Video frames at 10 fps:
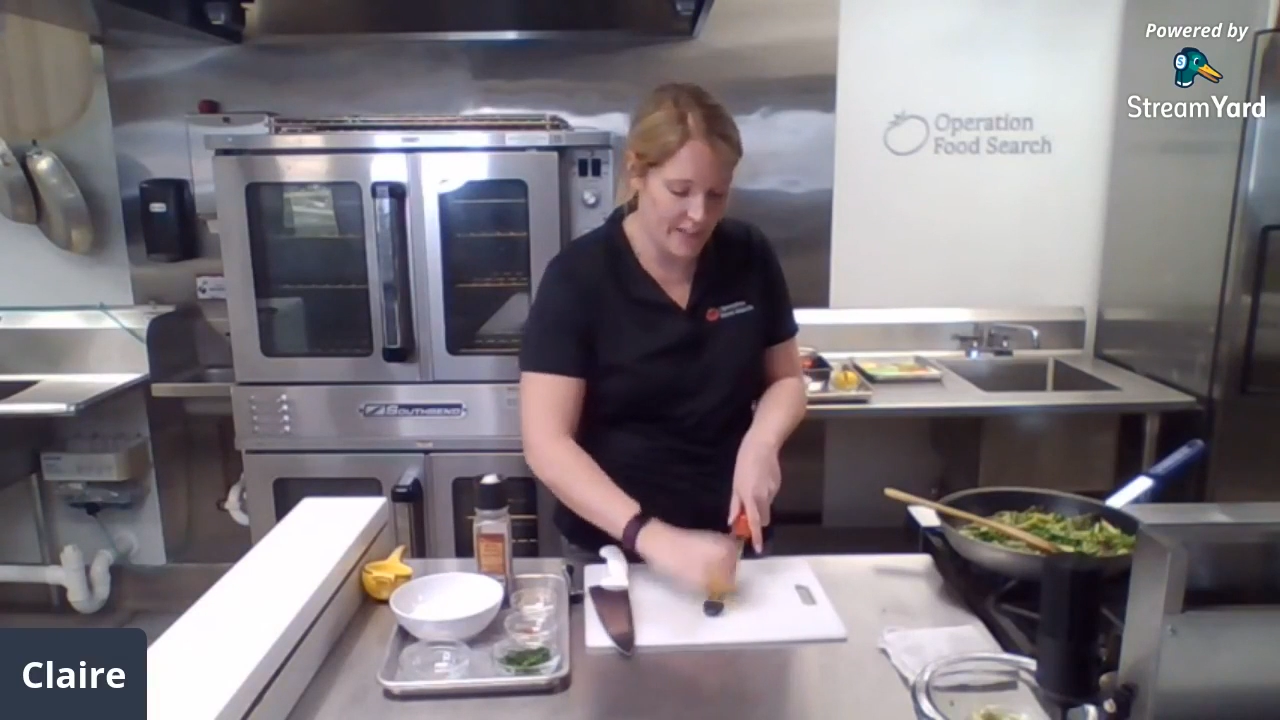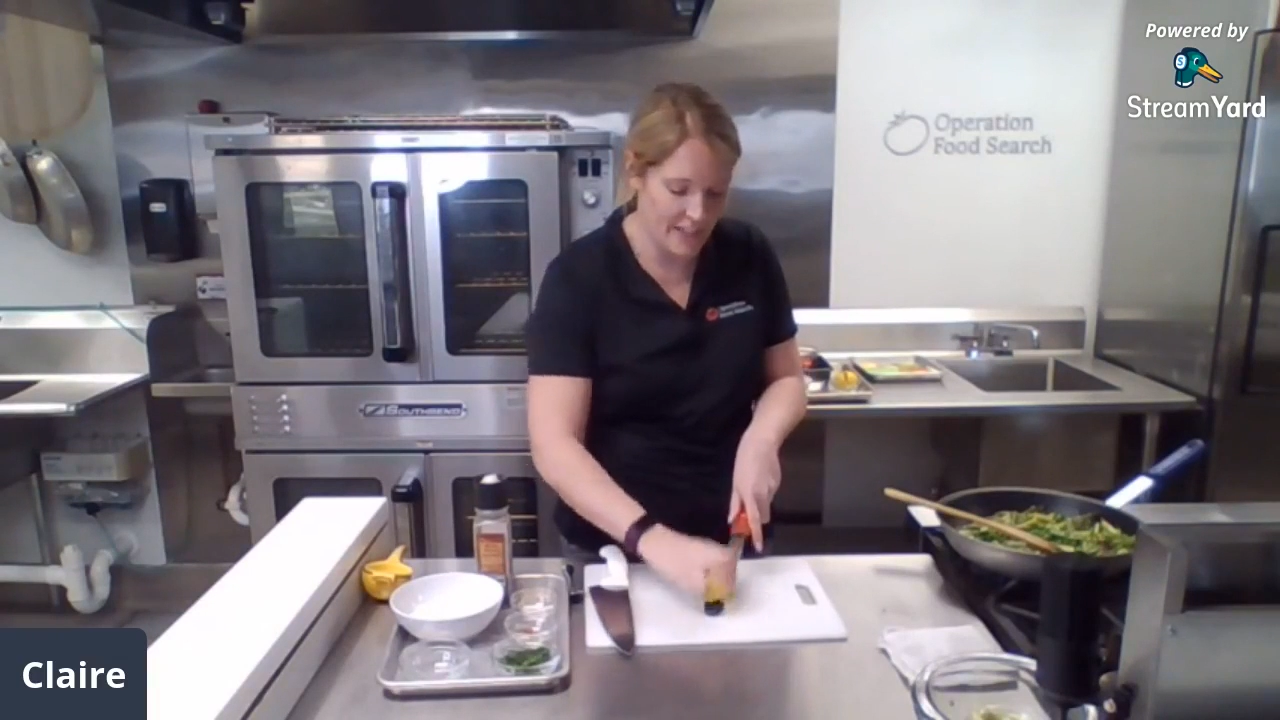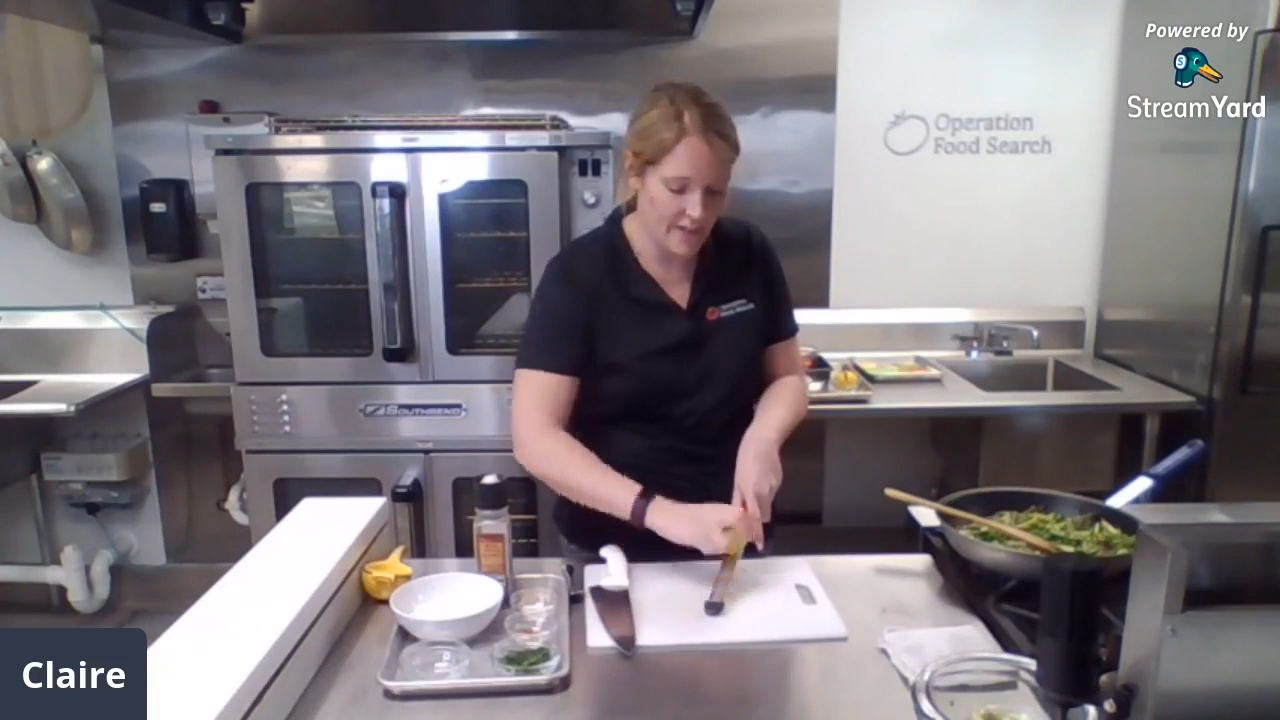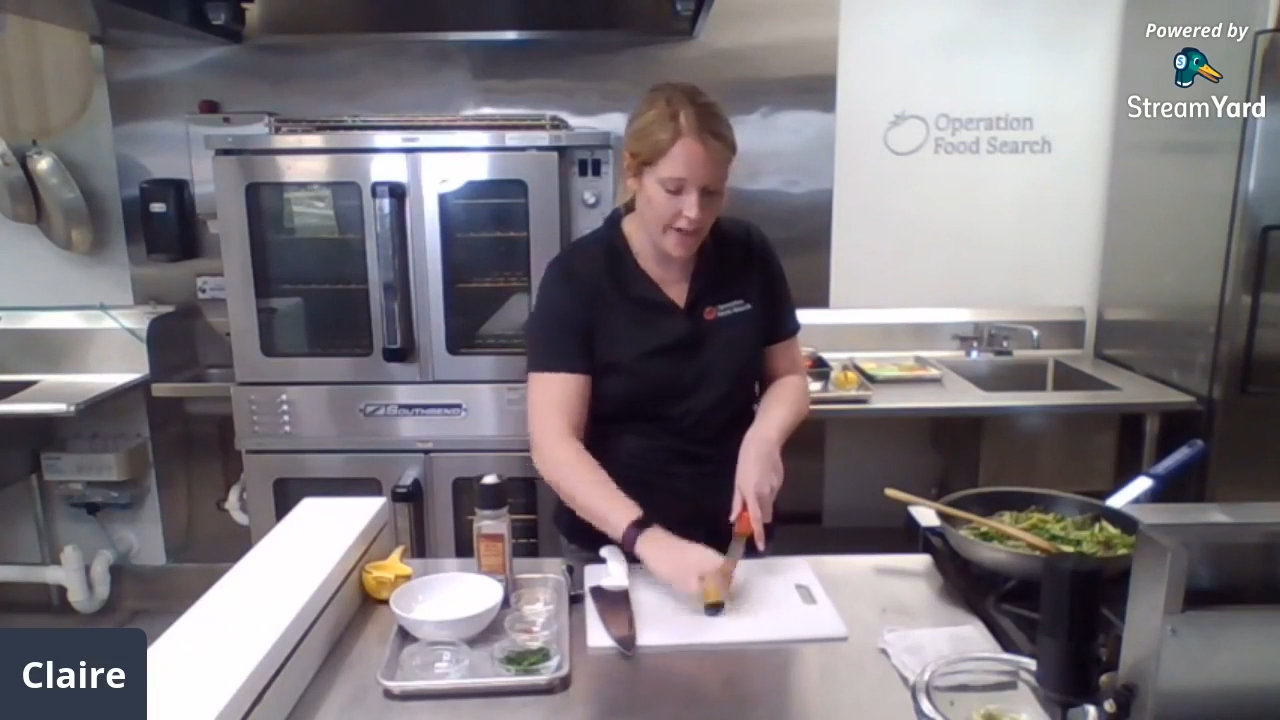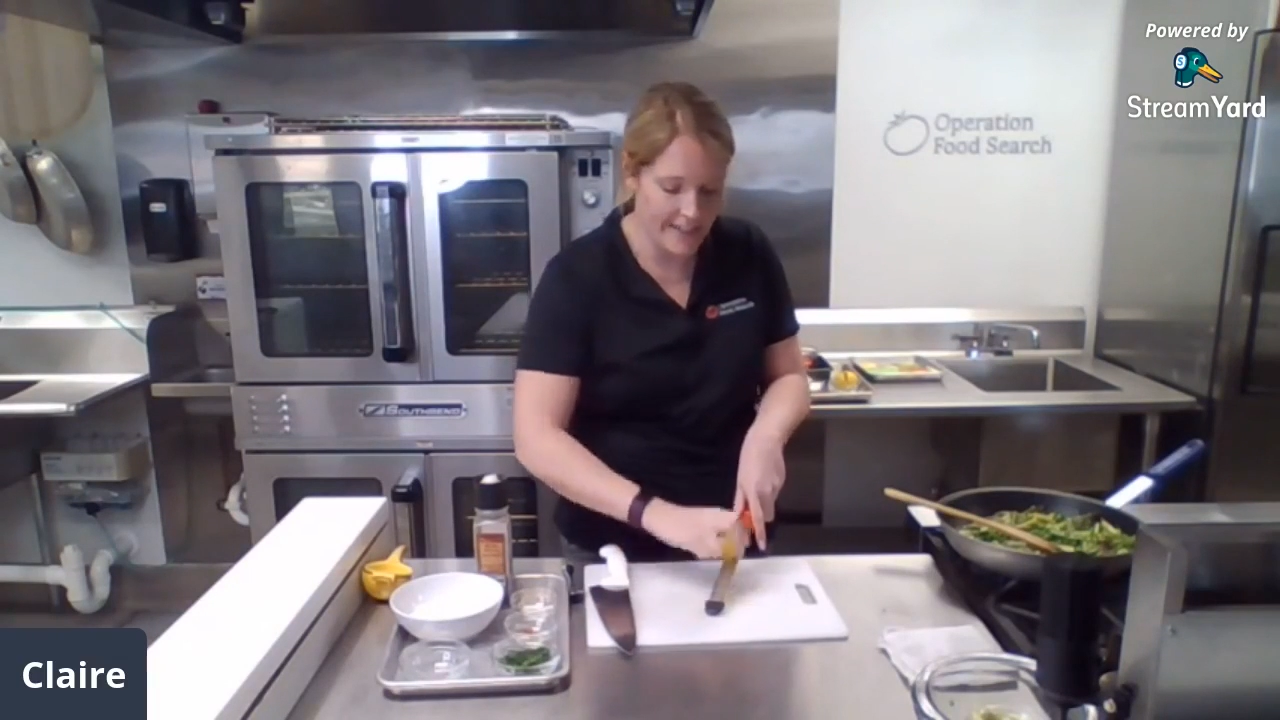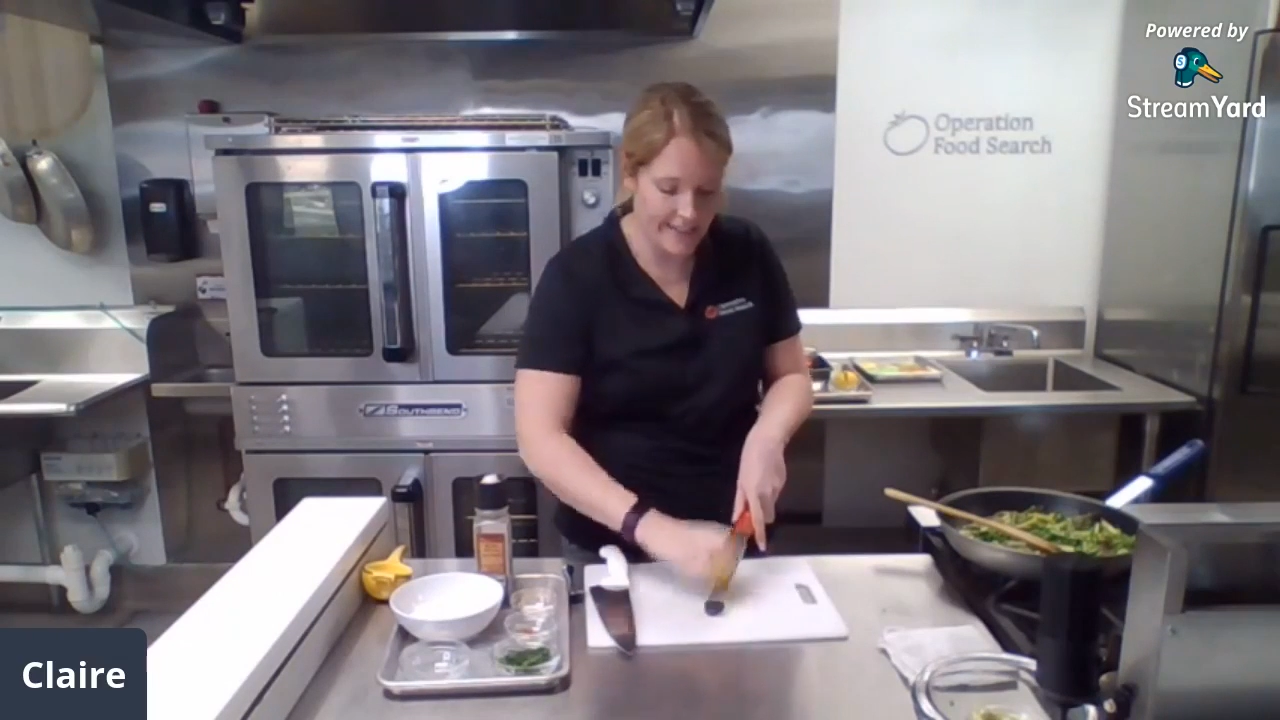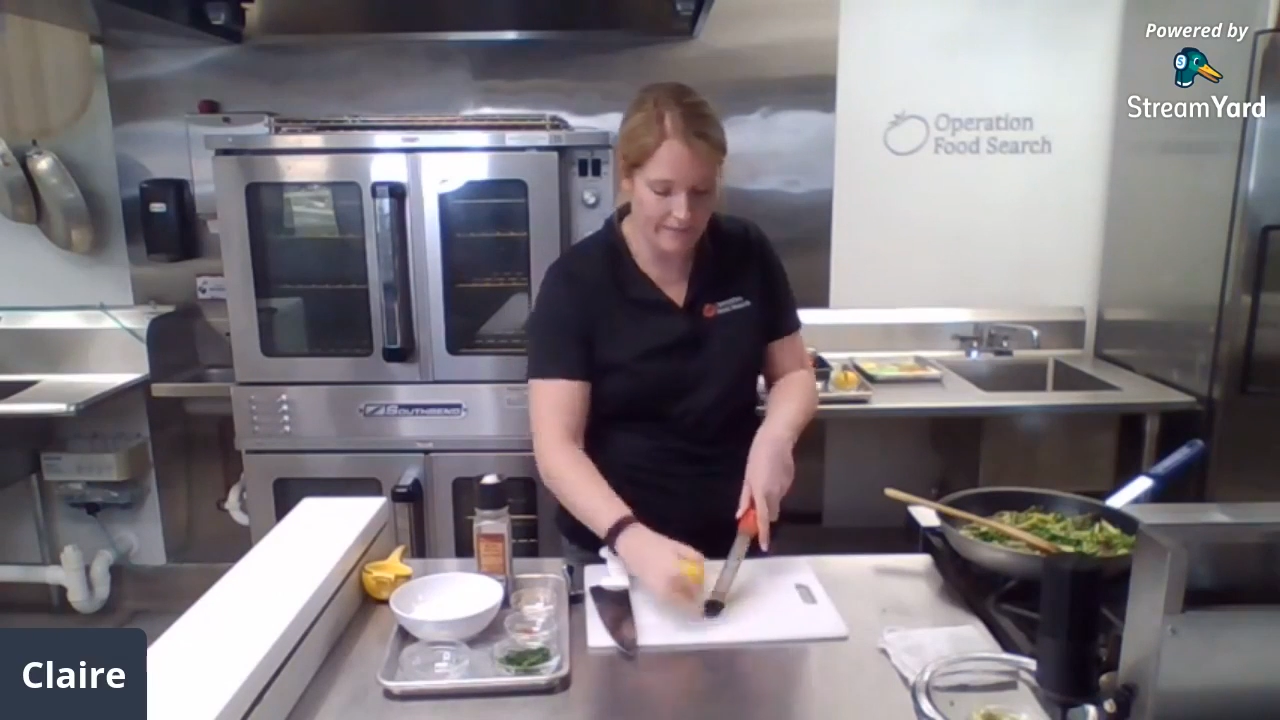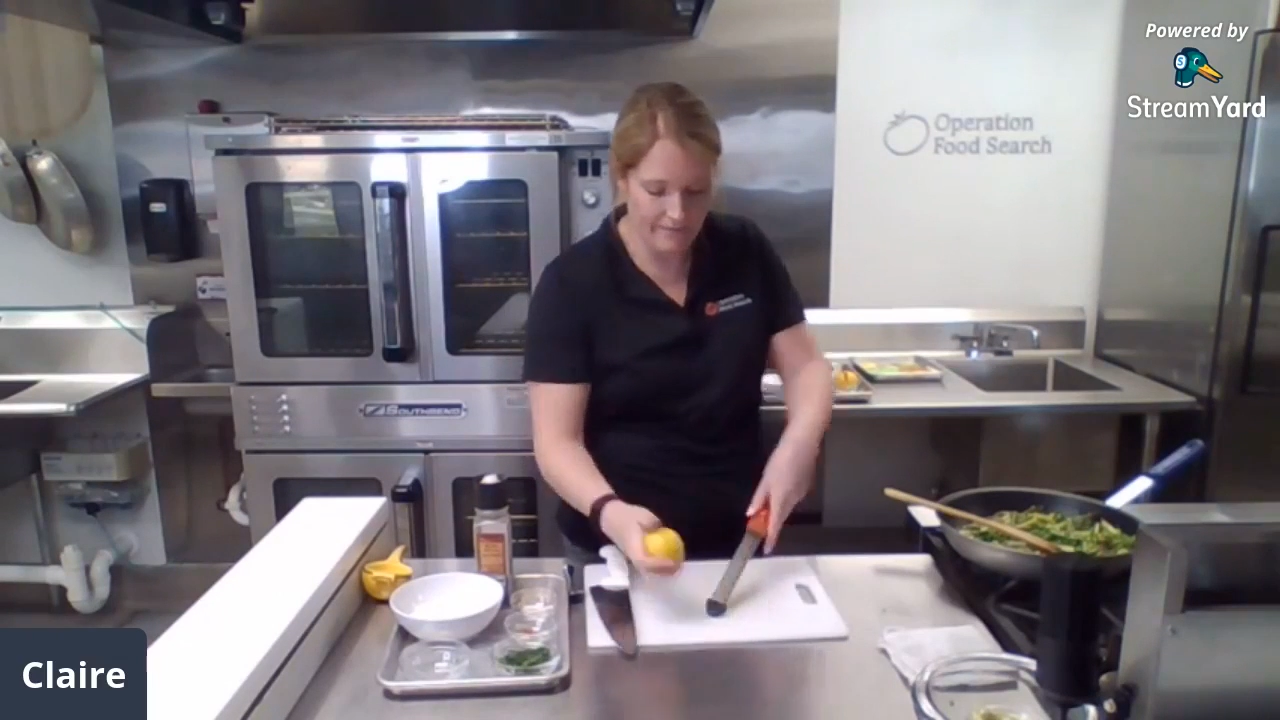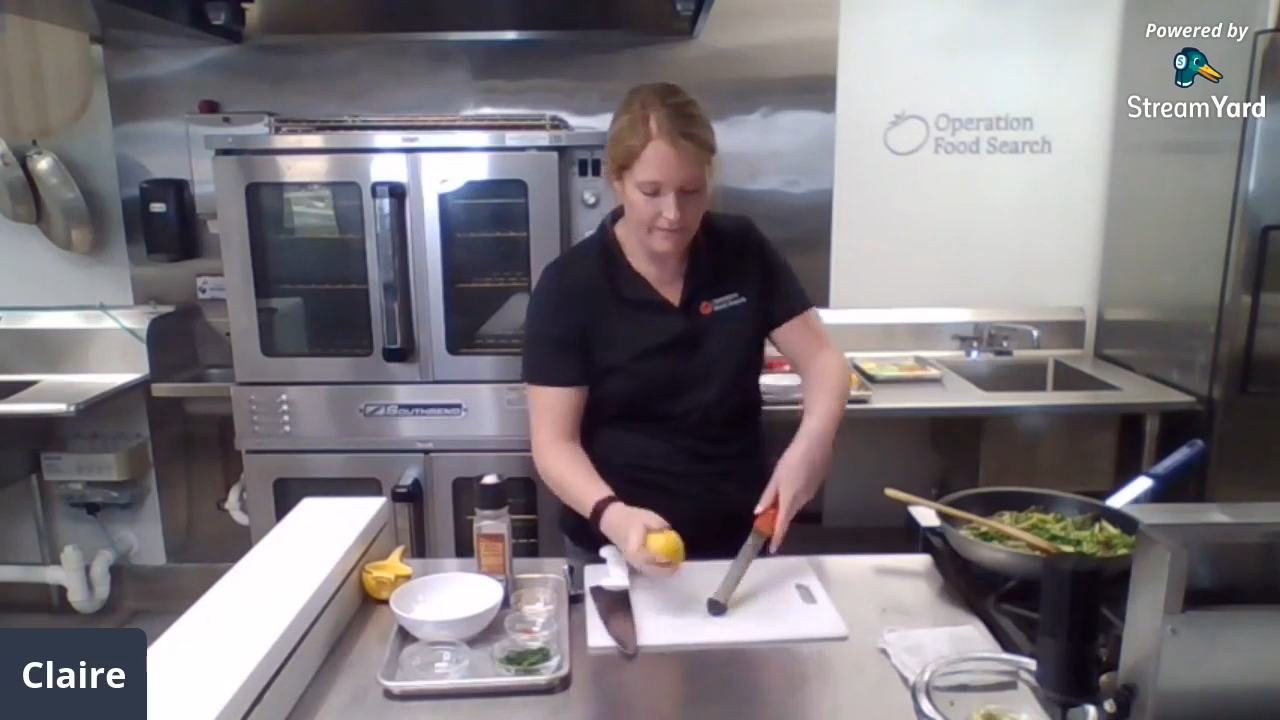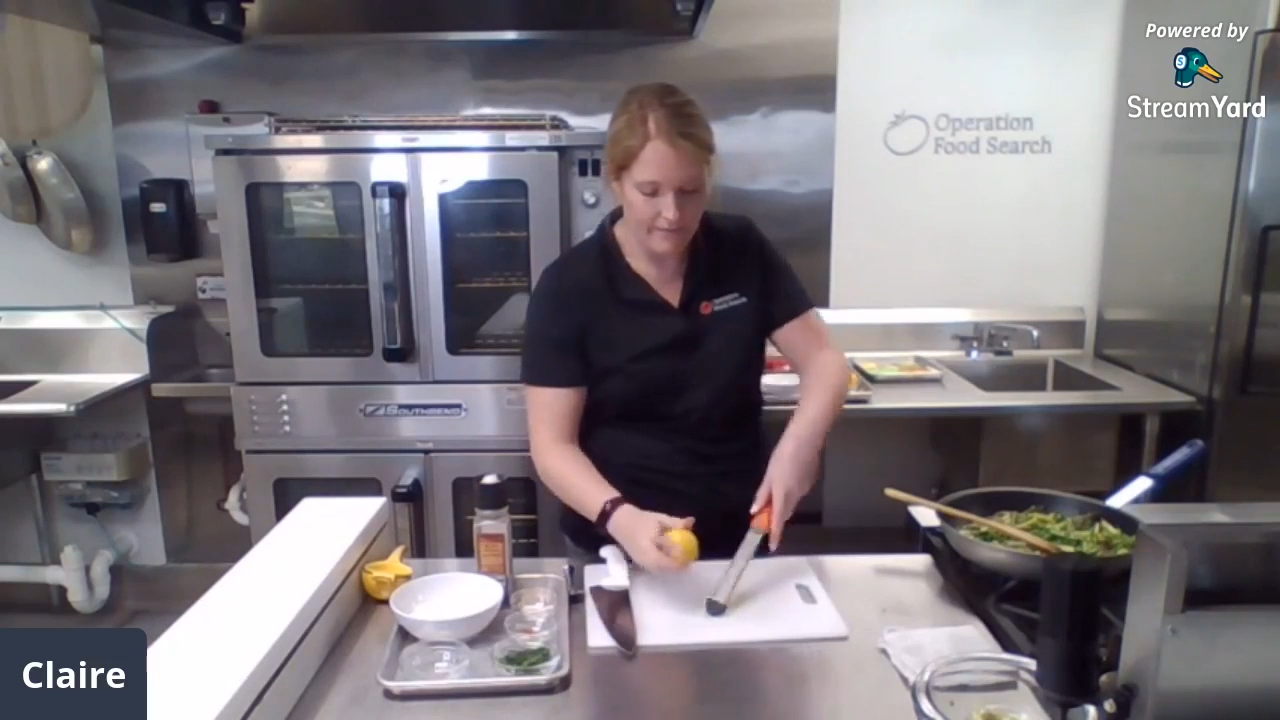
which is awesome.